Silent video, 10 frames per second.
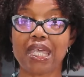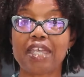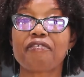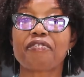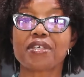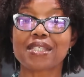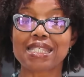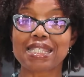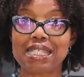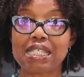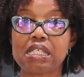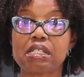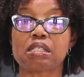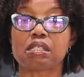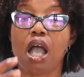If the
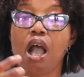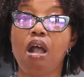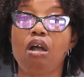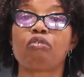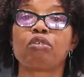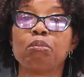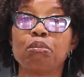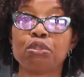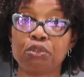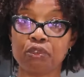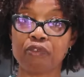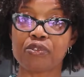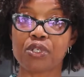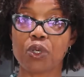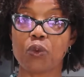seeds are
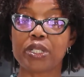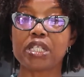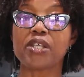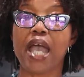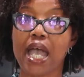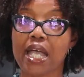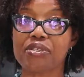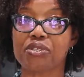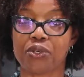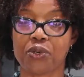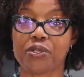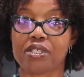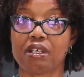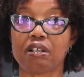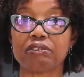removed, we need to ask
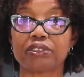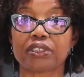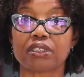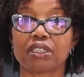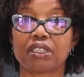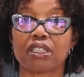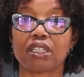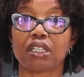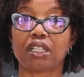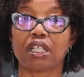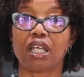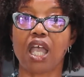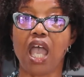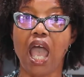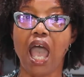ourselves,
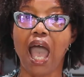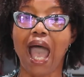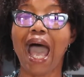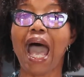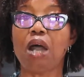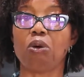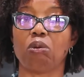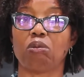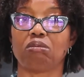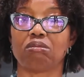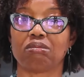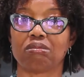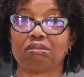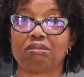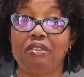how?
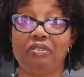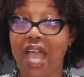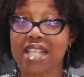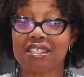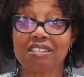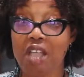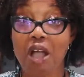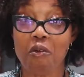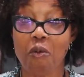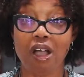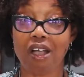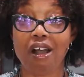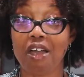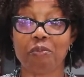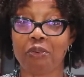That's not what
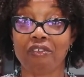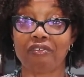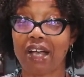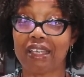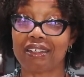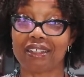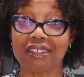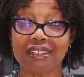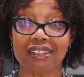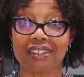God provided.